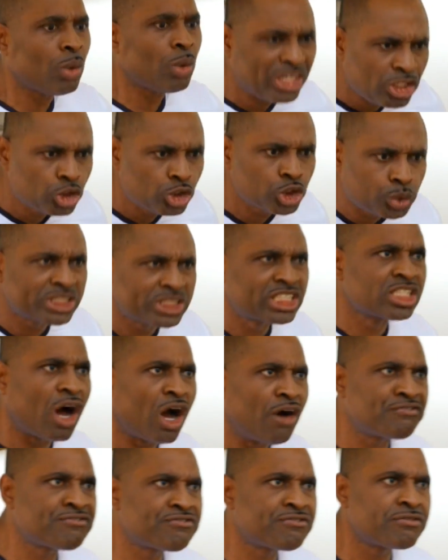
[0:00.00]
Why did you switch it
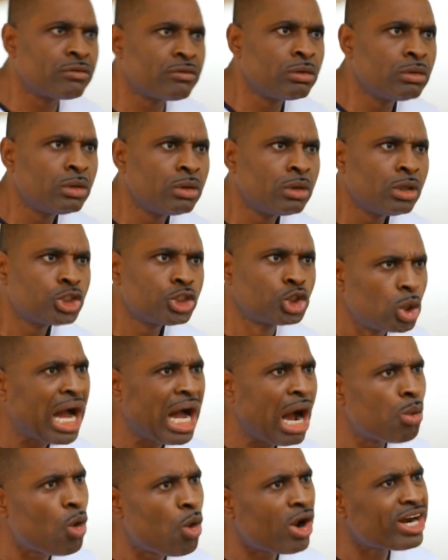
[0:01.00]
off? You know
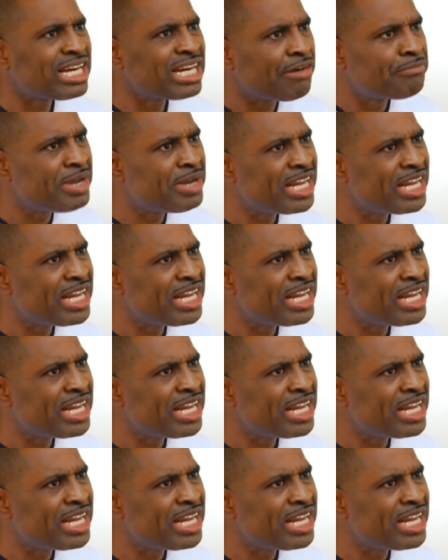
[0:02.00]
how worried I've